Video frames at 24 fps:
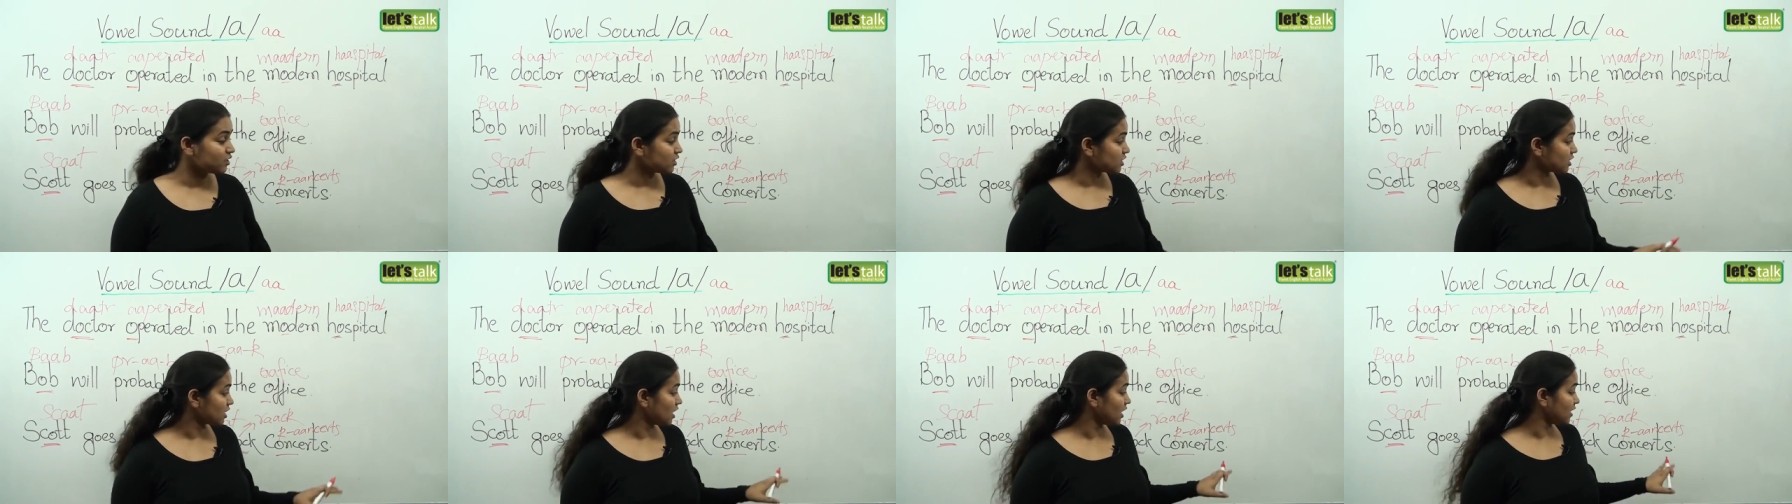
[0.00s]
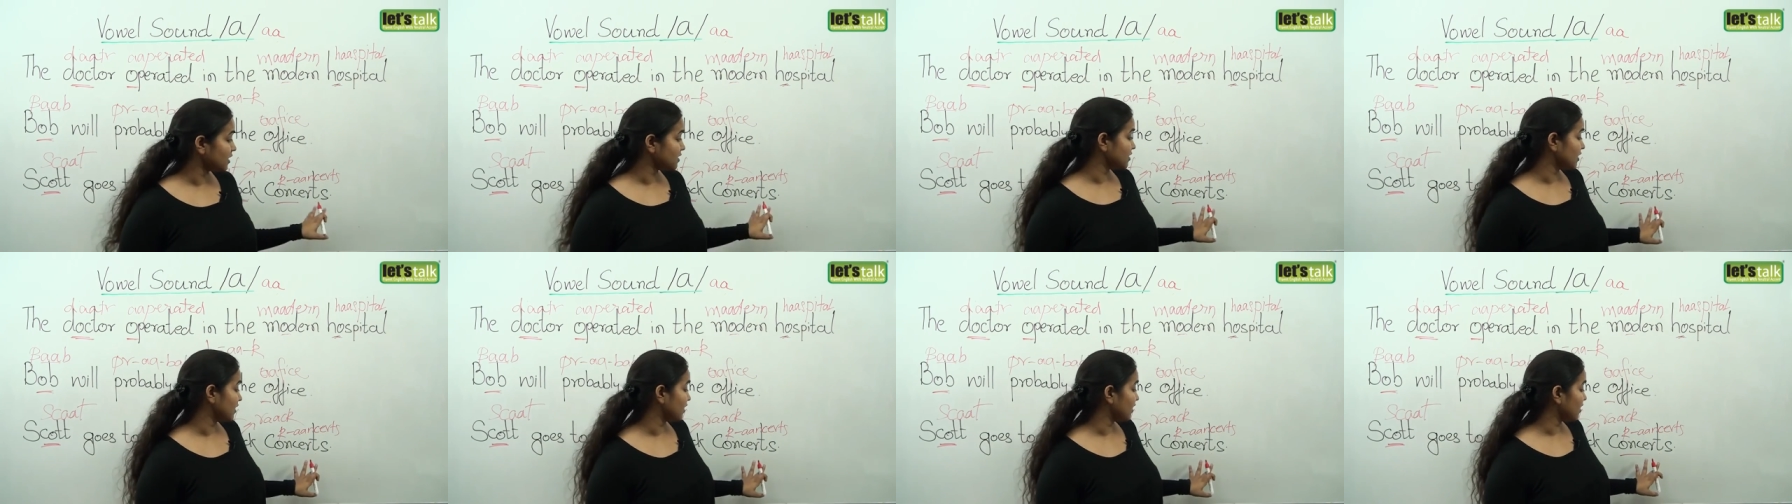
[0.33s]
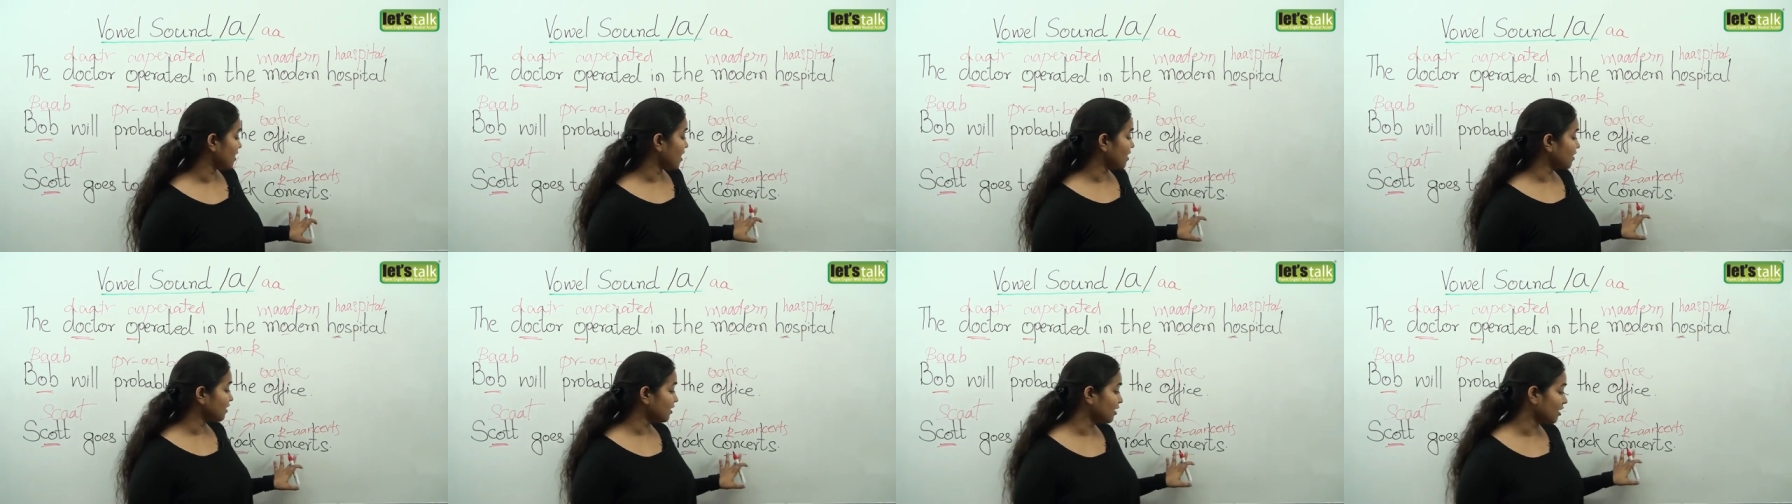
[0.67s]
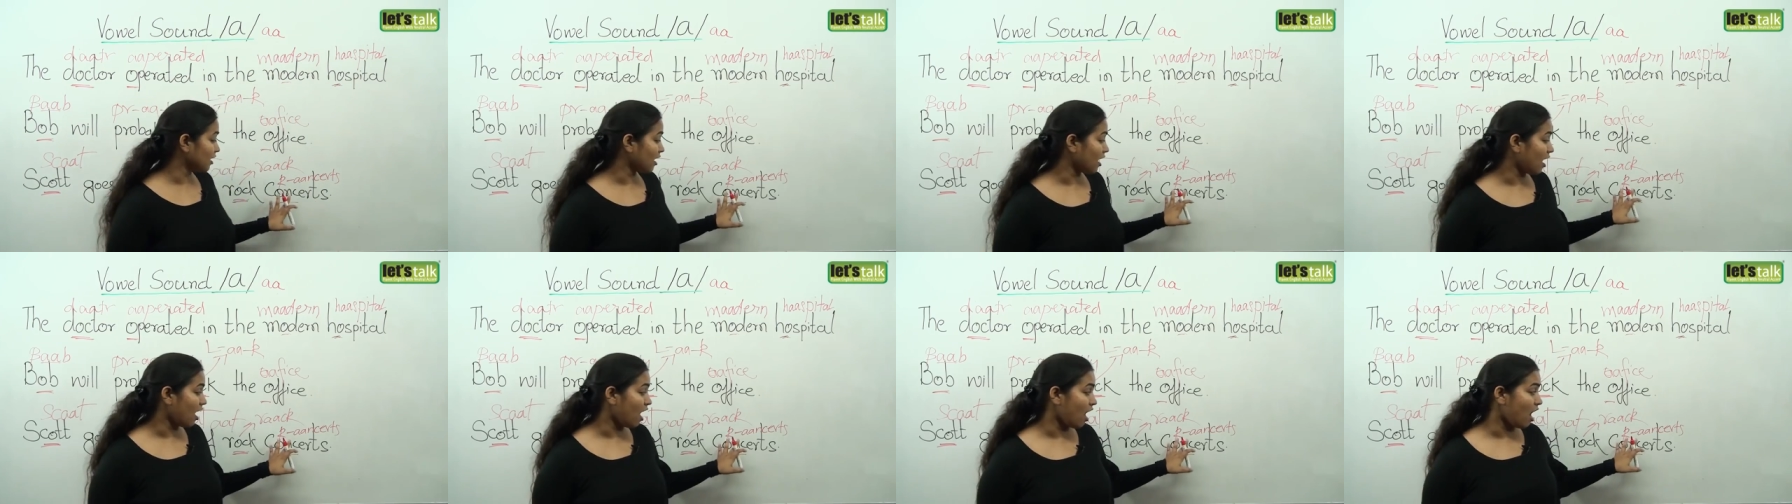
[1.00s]
So I say
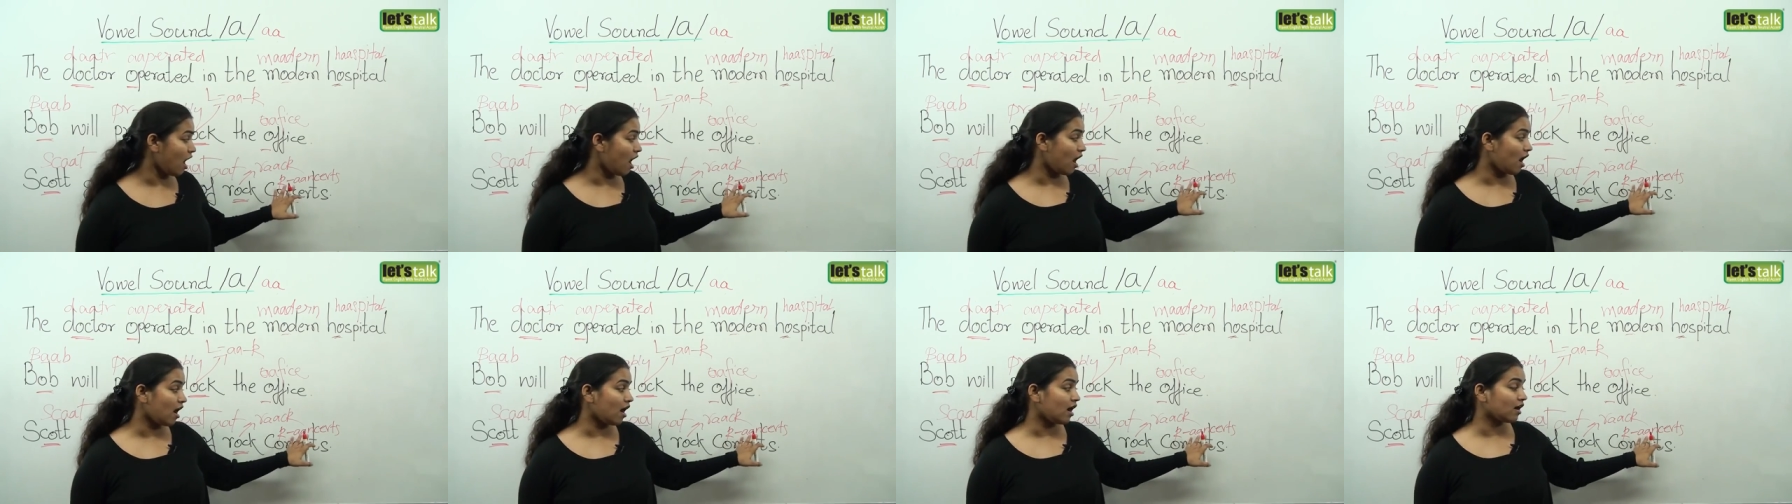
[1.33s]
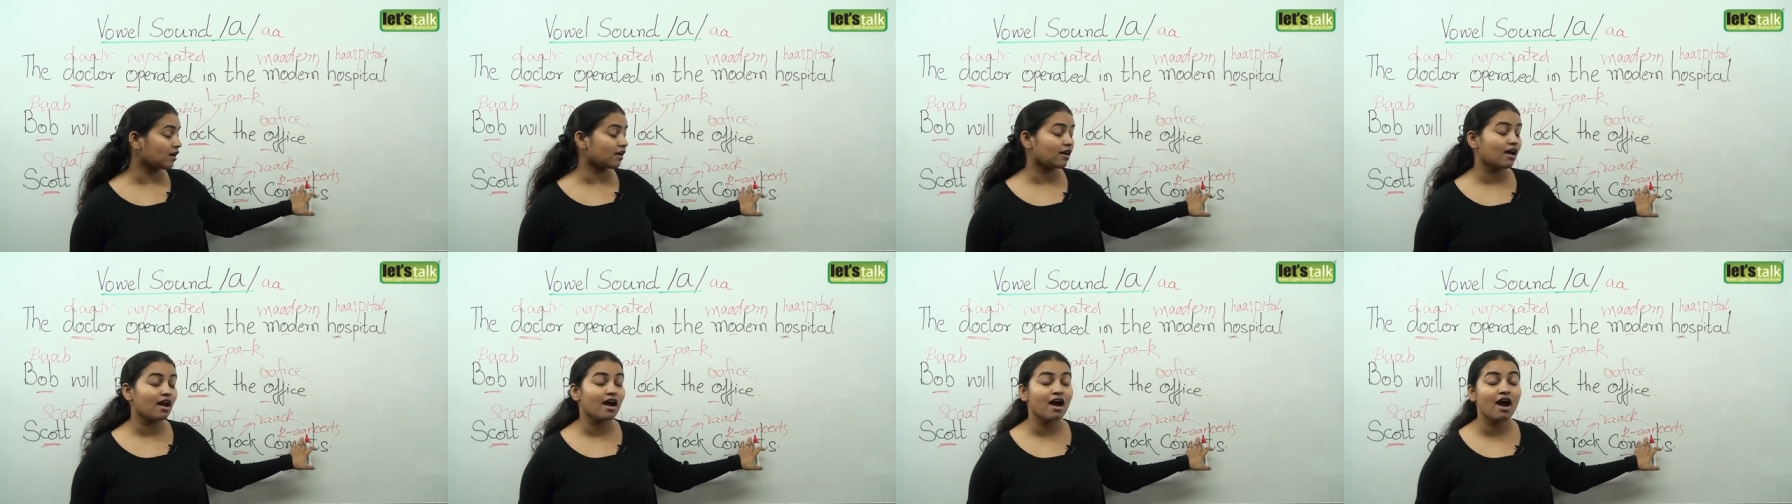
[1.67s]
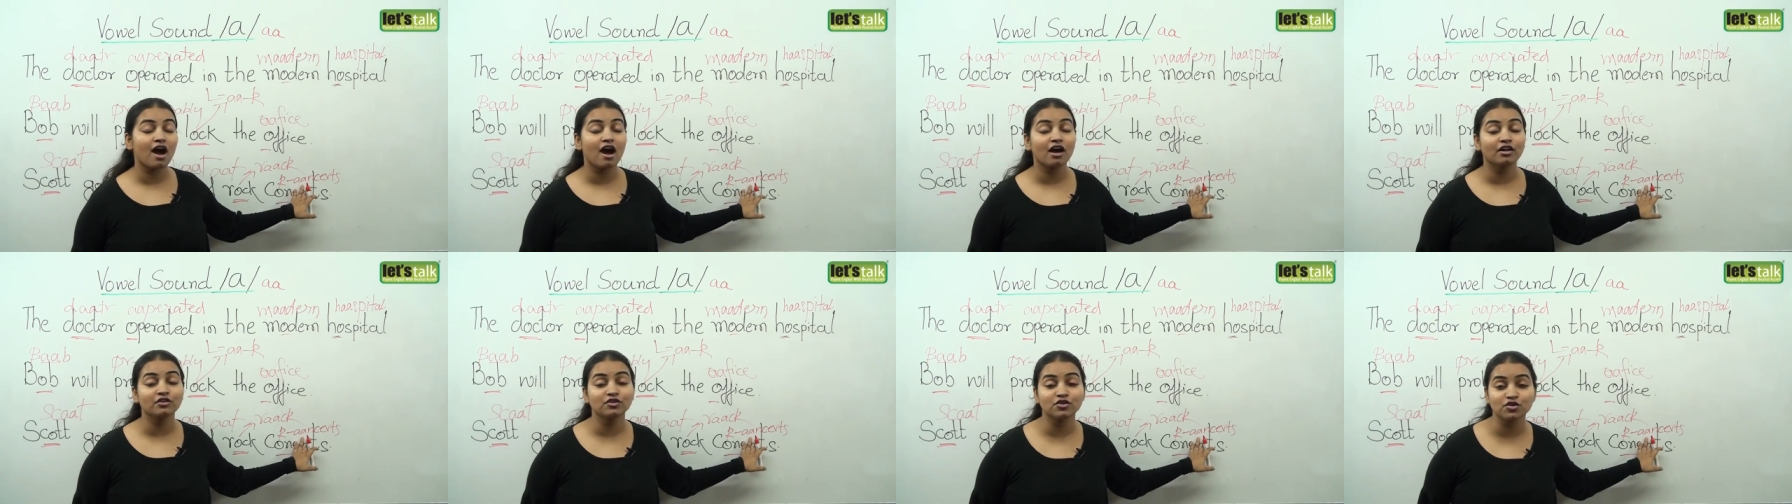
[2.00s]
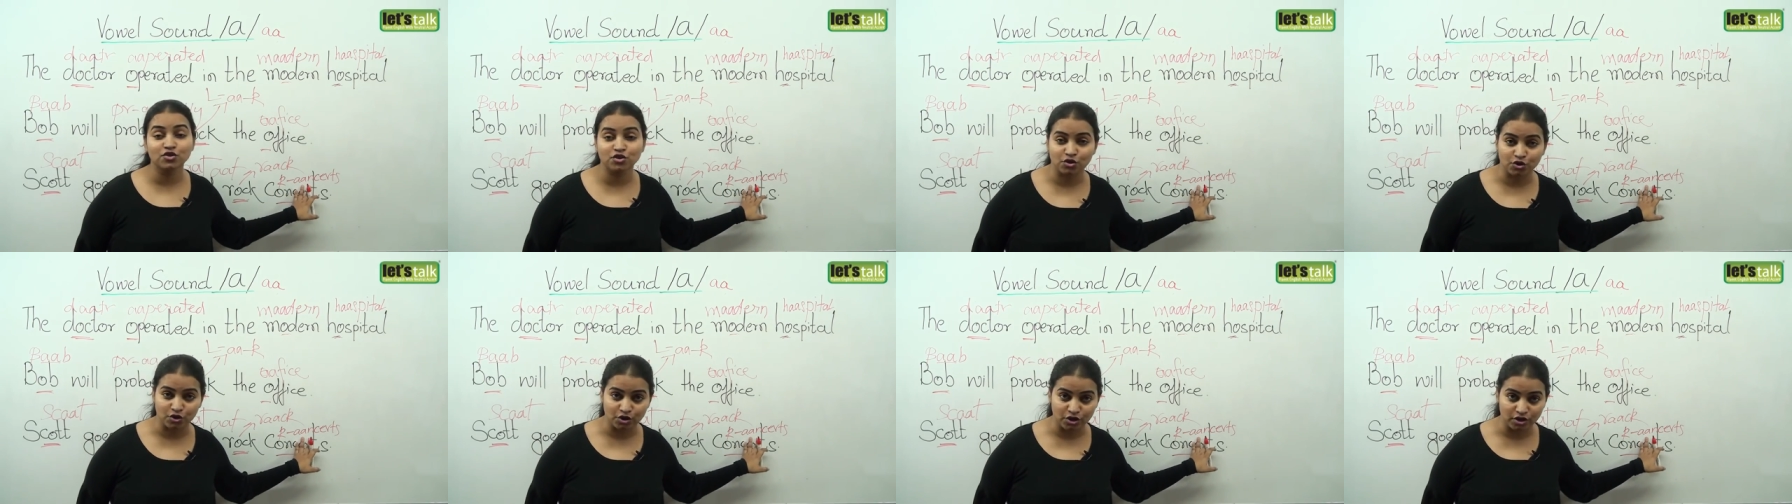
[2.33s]
ca
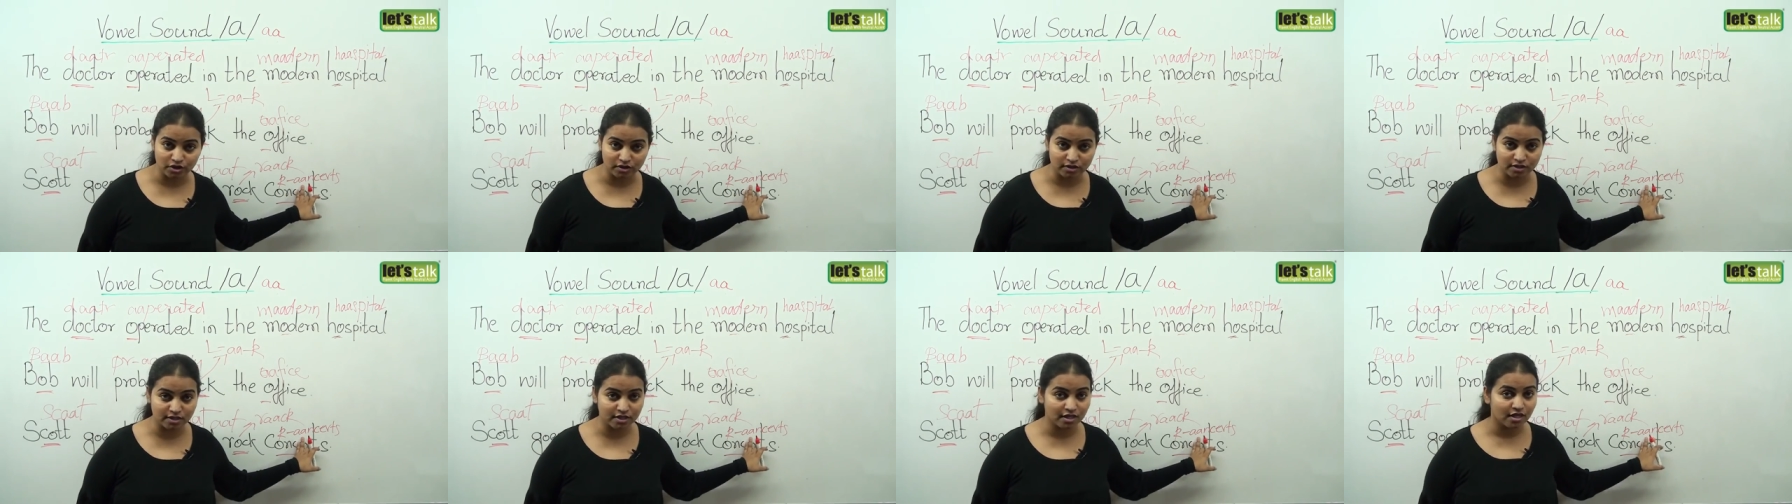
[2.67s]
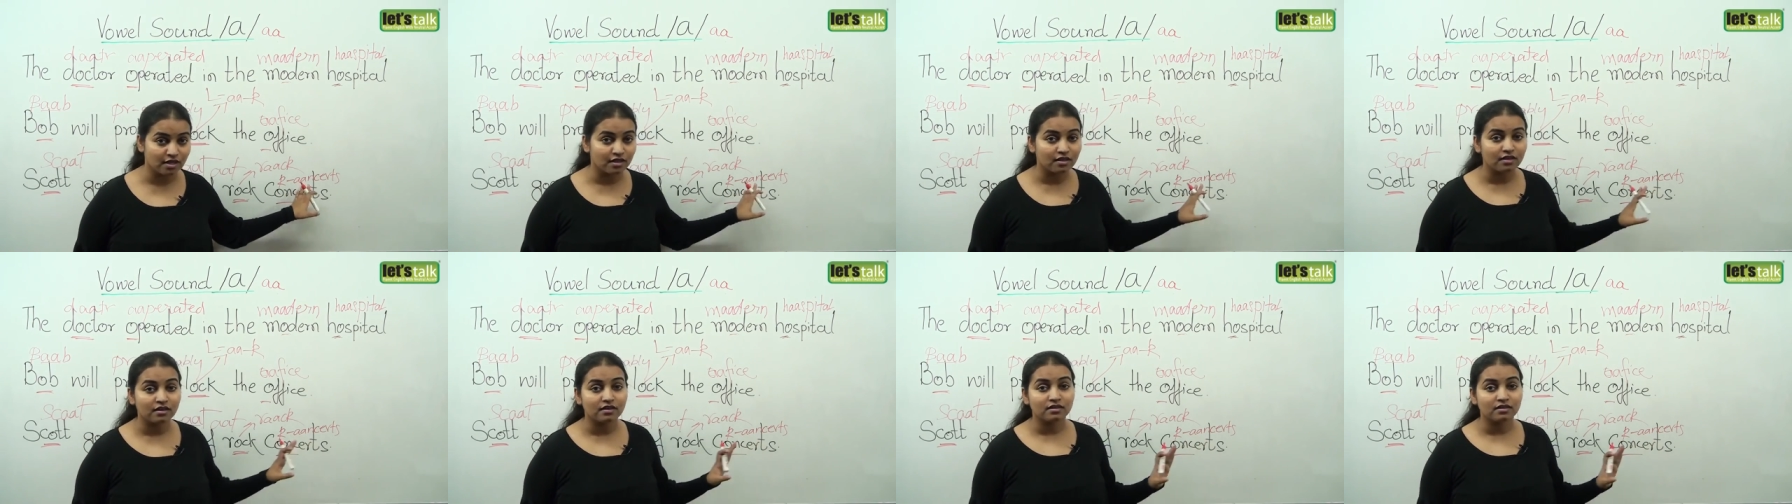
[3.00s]
concerts.